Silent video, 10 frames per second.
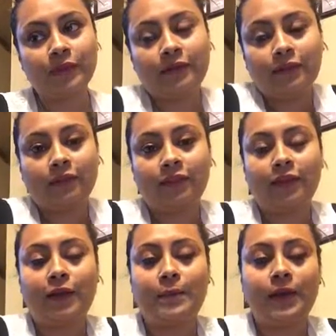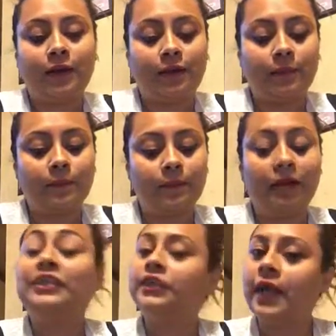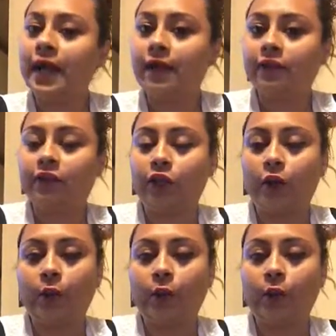the system a chance.